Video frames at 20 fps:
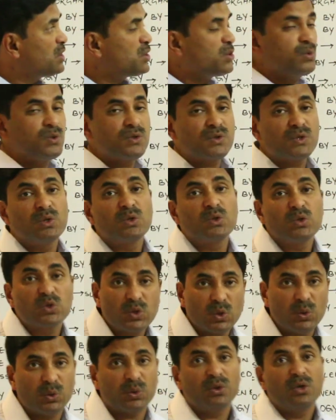tissues,
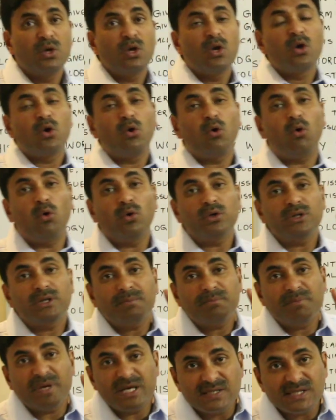so on
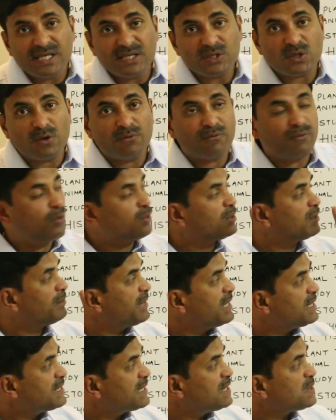the basis
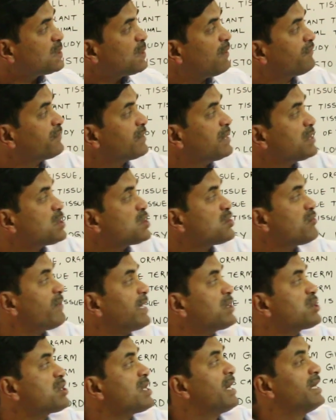of the
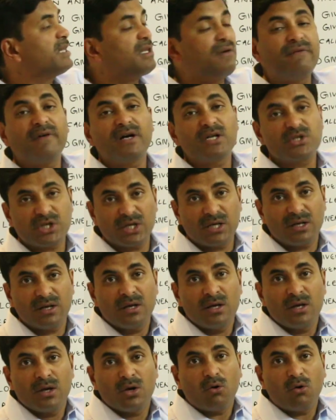structure and the function,